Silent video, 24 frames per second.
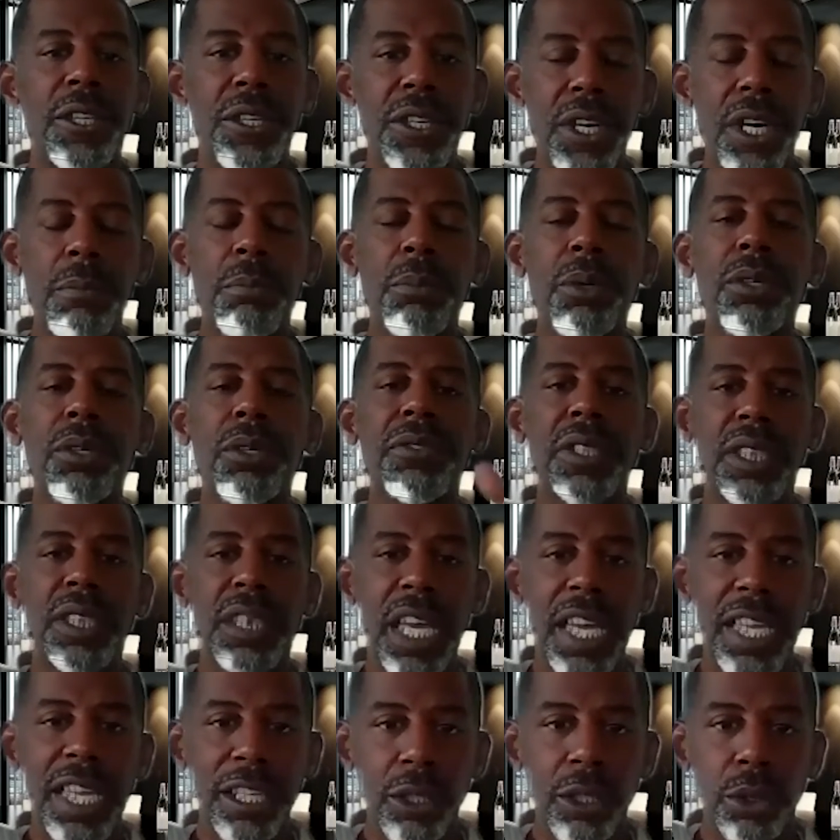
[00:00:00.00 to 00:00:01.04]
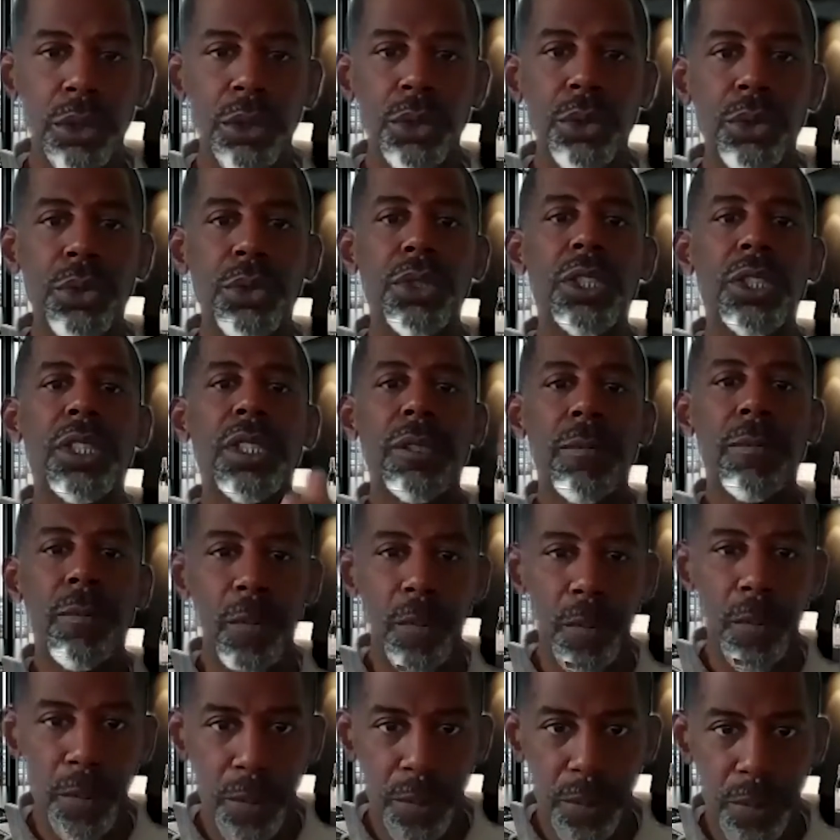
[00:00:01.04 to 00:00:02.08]
the number of cycles
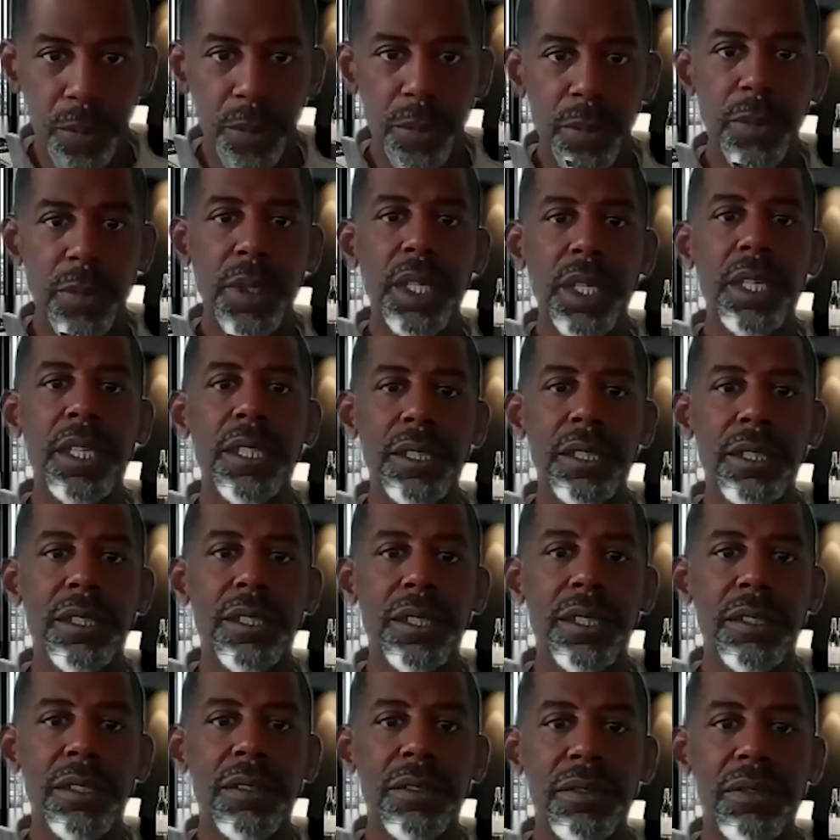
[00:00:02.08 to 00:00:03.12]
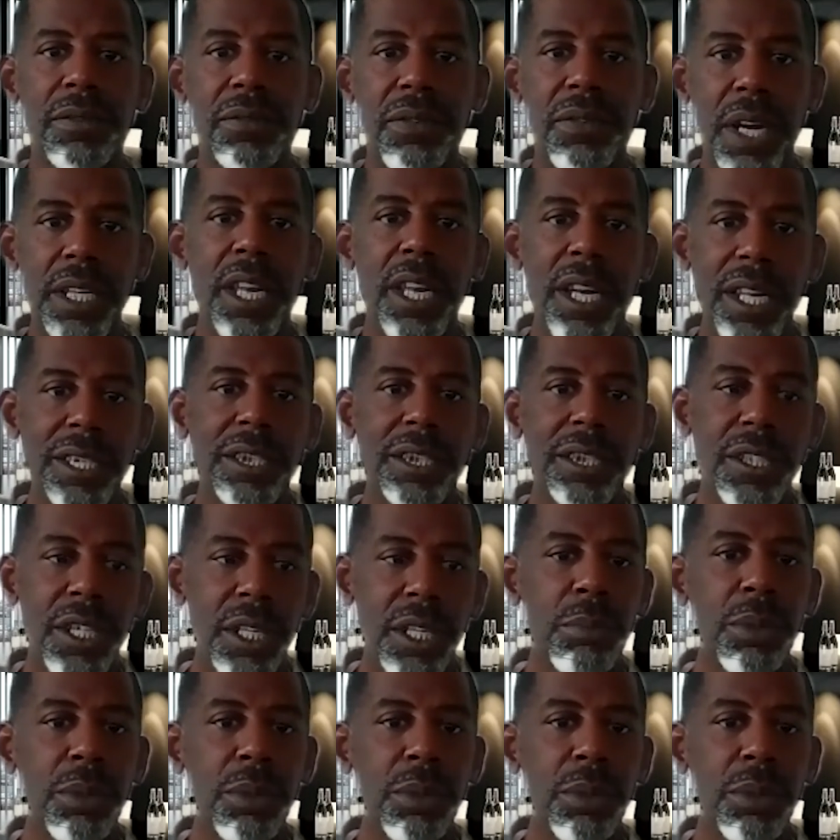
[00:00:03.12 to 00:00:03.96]
is finite.